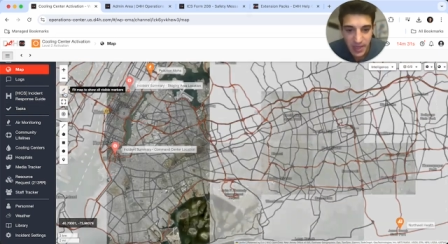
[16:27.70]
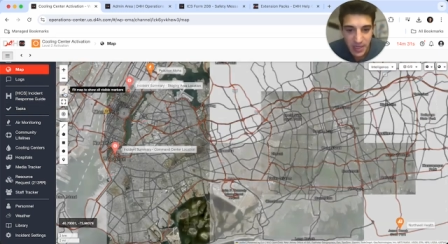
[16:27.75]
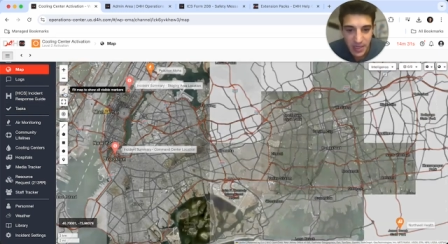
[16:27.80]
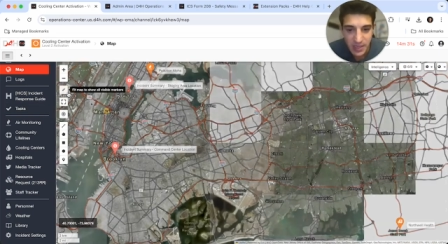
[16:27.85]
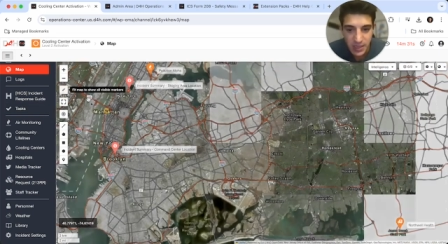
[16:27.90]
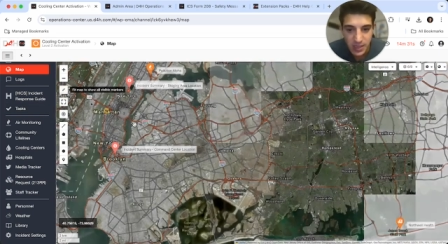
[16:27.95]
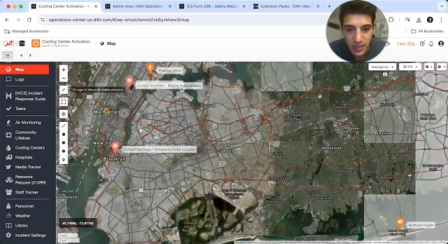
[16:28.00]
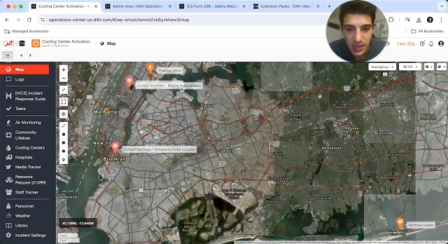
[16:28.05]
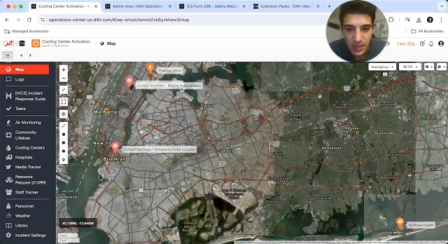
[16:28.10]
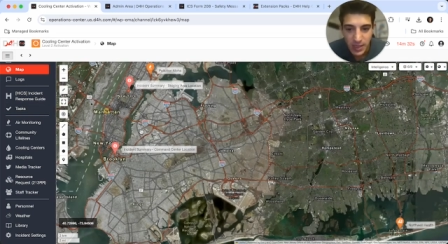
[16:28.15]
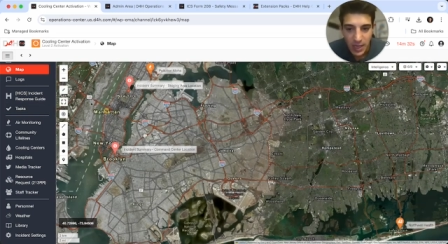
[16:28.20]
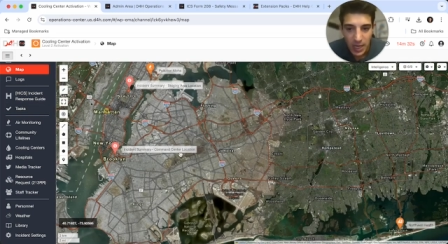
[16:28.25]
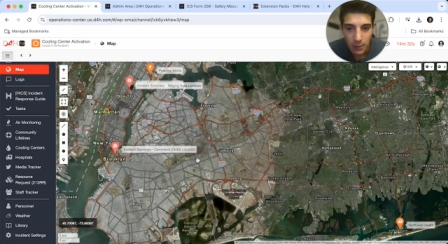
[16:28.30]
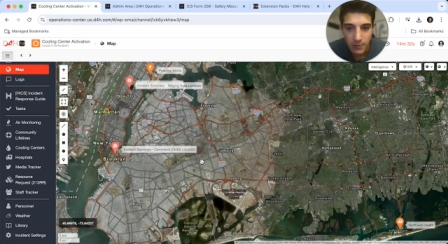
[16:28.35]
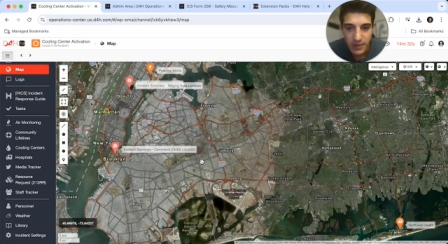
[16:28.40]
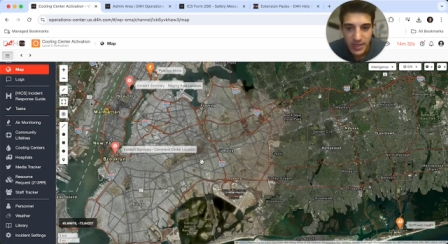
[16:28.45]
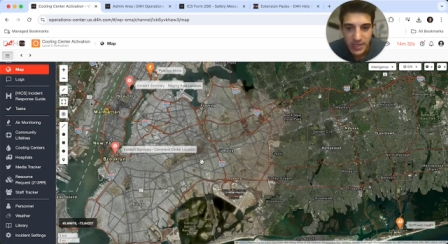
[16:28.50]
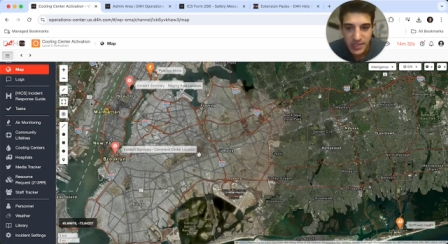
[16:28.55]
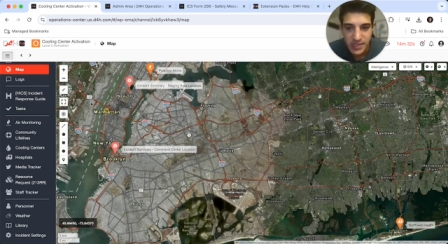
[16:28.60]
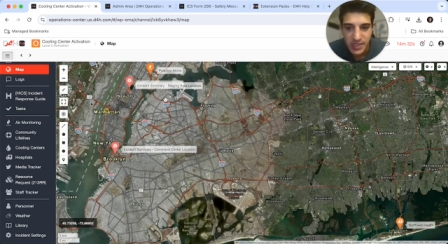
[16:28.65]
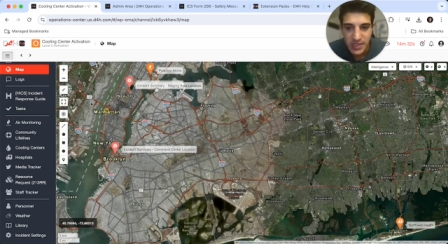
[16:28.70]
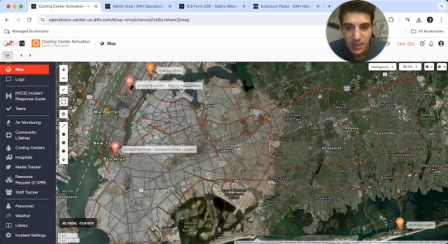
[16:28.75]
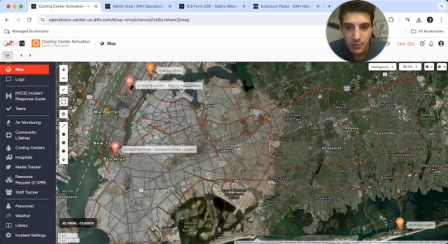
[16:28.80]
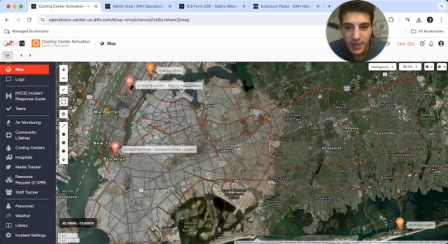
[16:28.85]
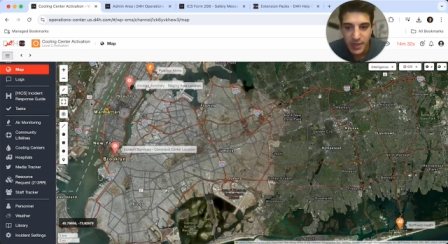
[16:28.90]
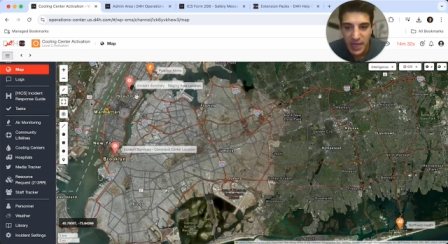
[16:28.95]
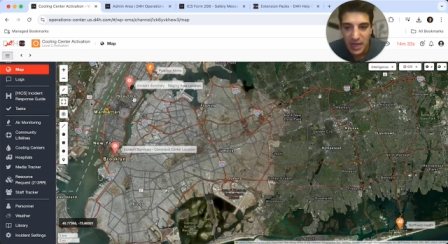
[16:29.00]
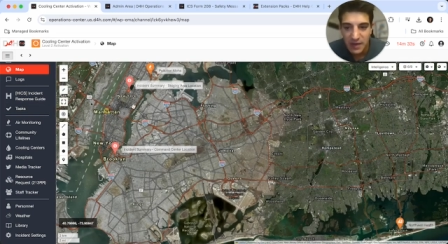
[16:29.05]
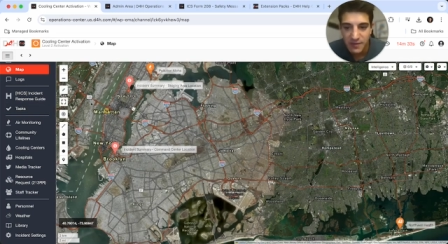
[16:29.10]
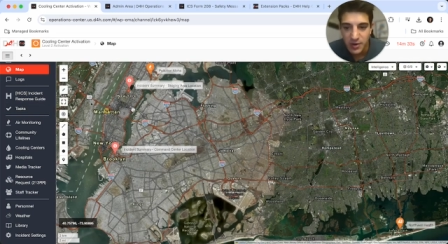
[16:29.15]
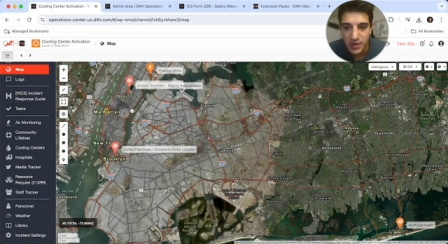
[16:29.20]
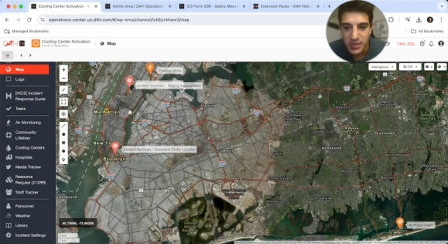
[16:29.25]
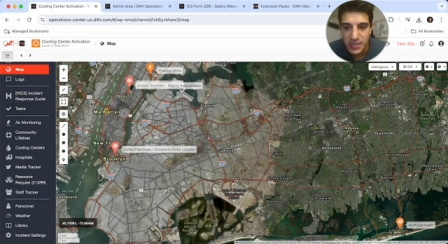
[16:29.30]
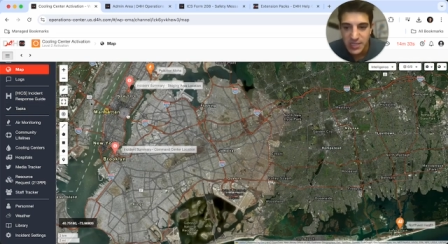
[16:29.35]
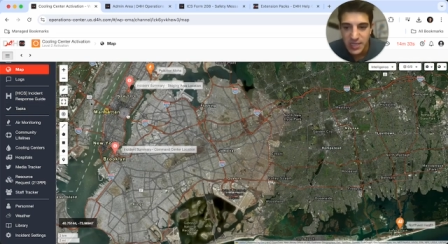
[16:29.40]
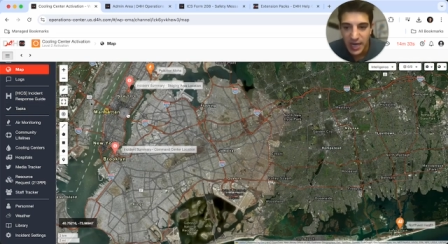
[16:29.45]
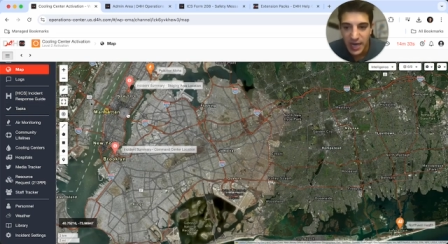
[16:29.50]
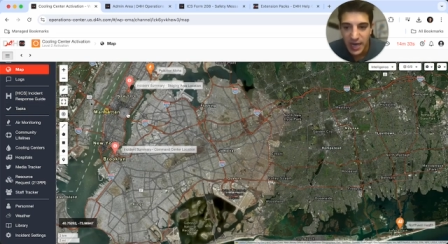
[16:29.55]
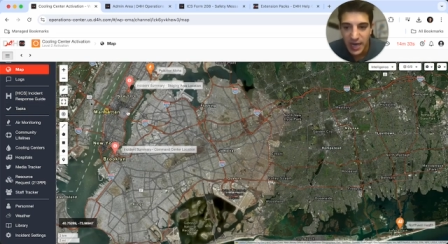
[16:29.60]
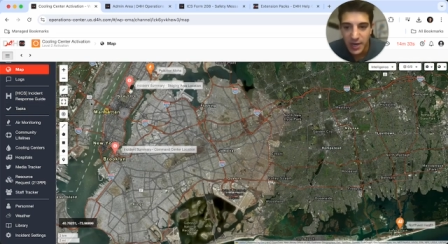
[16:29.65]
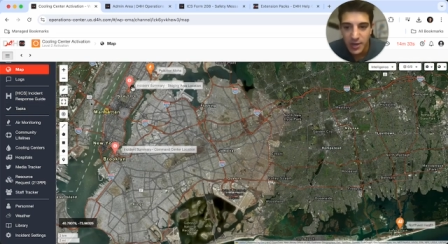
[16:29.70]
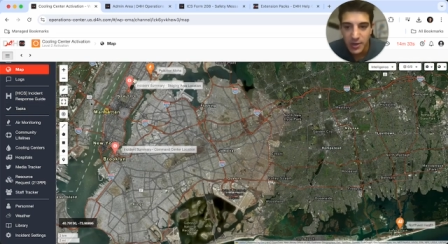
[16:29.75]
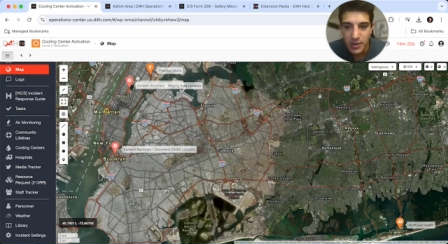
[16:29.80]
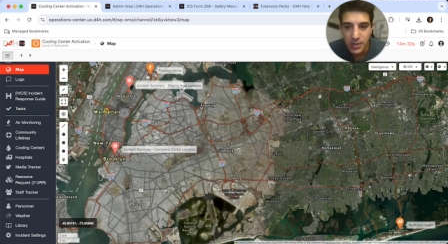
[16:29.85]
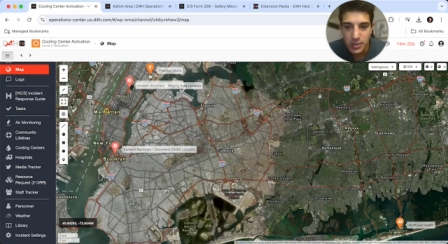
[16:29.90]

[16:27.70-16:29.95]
it, and we can see that we have our entire